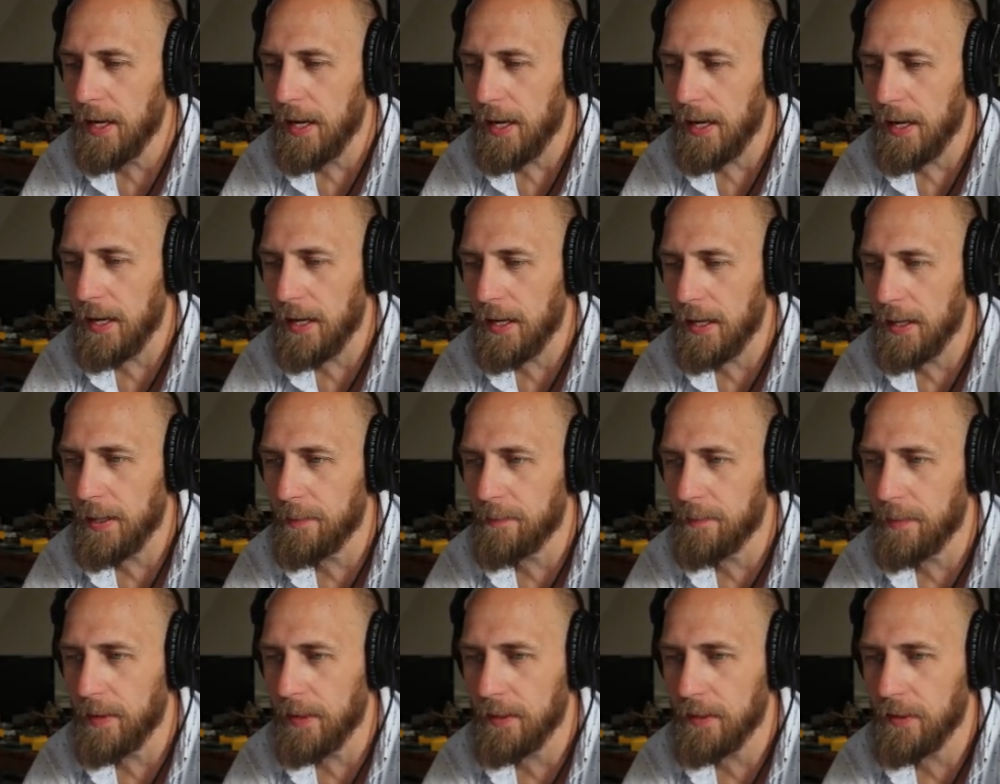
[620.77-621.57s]

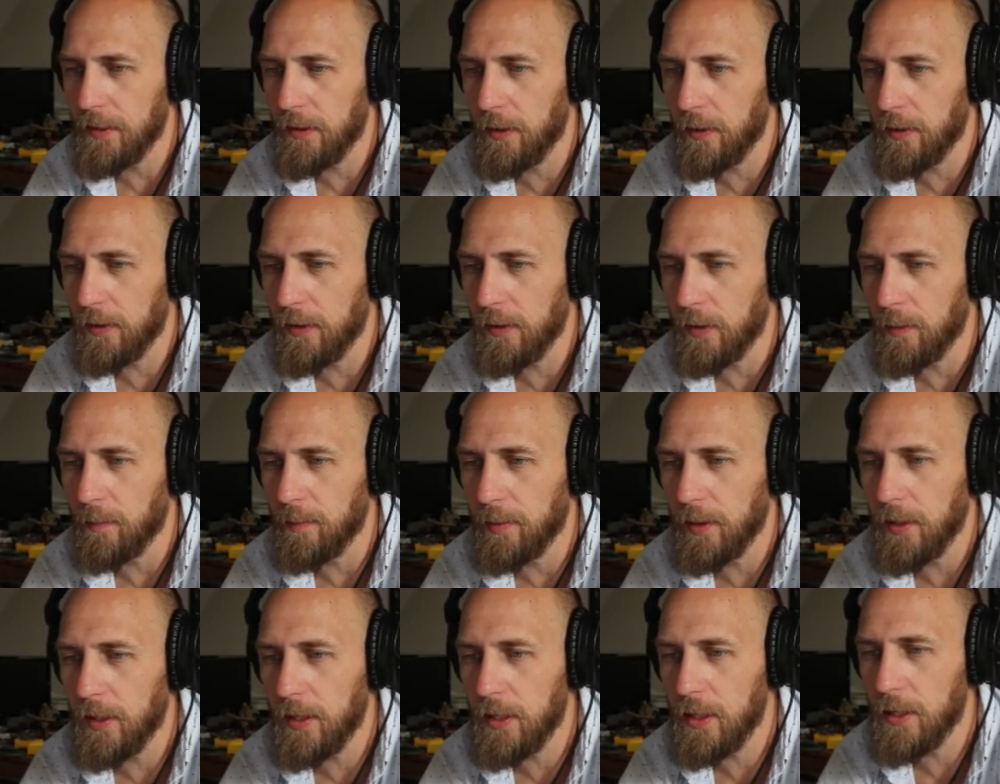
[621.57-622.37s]
a little
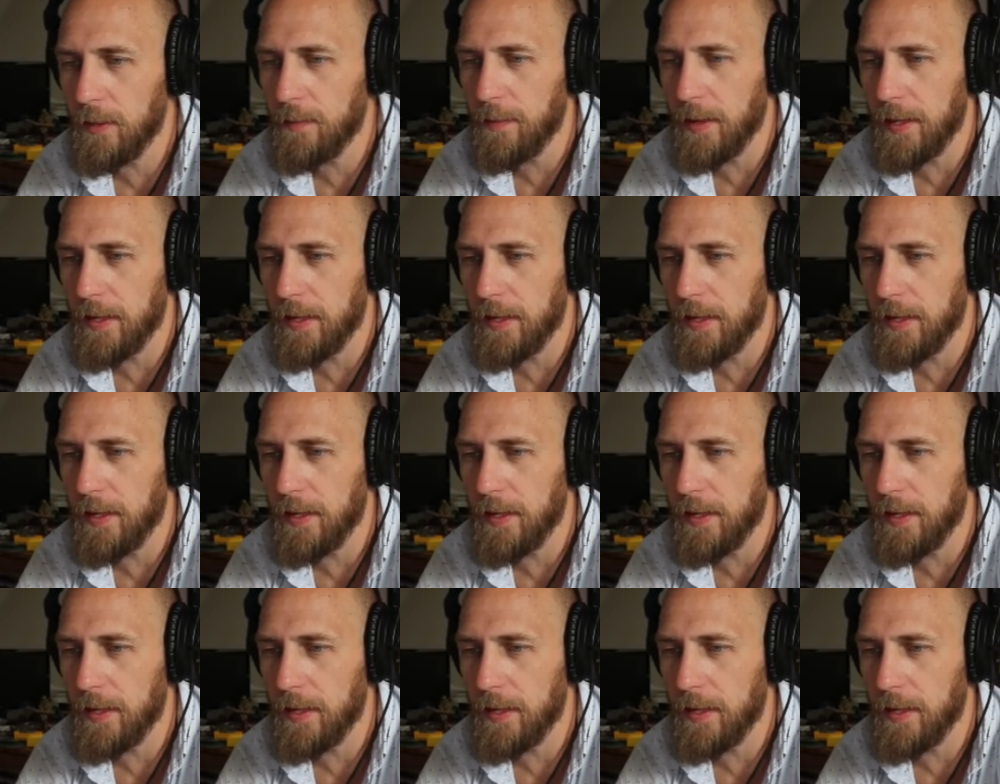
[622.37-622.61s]
blurb,